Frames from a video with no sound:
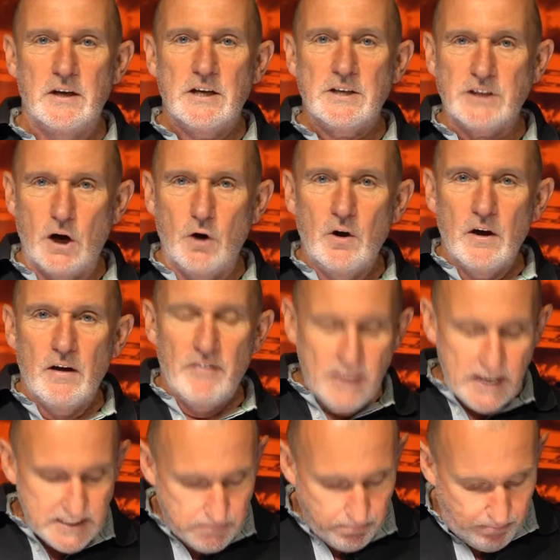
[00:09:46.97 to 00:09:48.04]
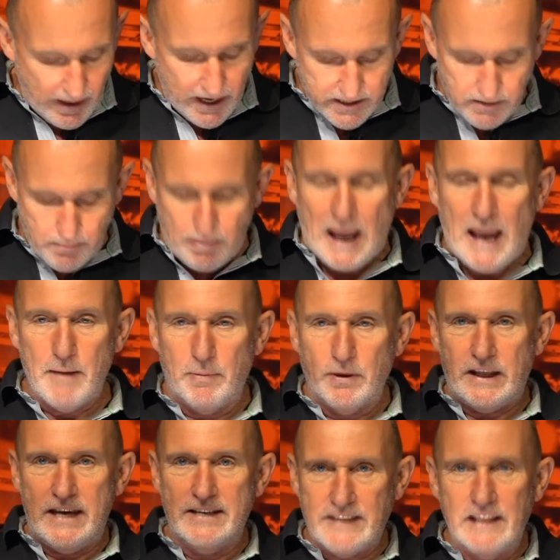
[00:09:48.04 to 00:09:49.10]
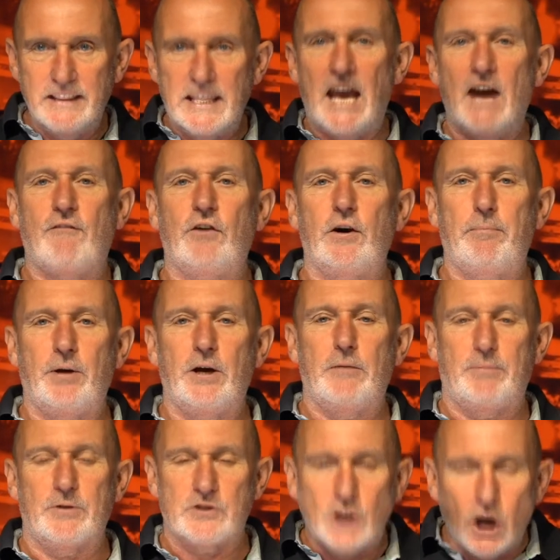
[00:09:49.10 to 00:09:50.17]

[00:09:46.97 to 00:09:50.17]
So this bit of the Bible is in there for a purpose.